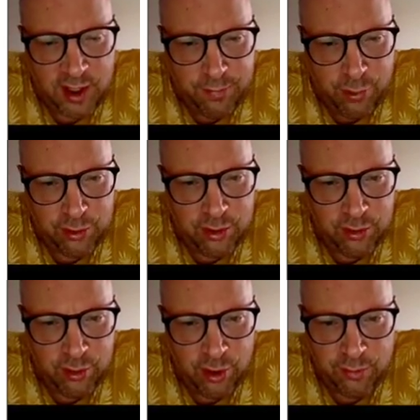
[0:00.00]
very
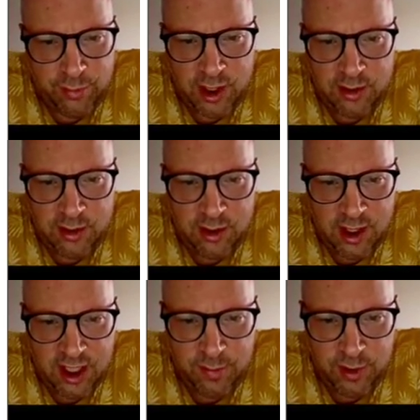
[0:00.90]
important to
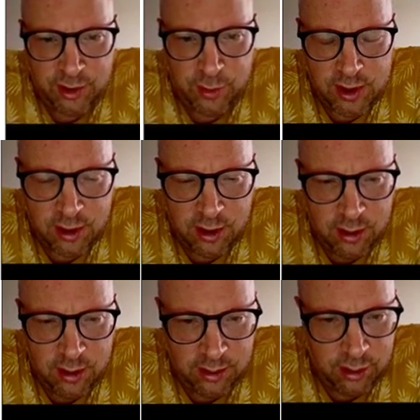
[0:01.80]
update the
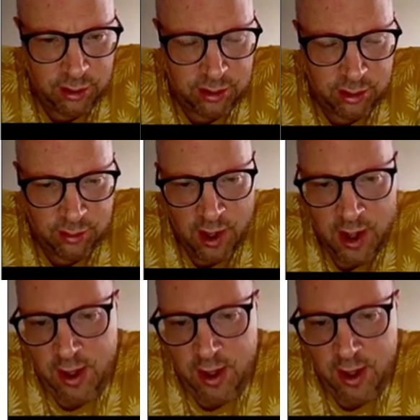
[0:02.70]
administration. So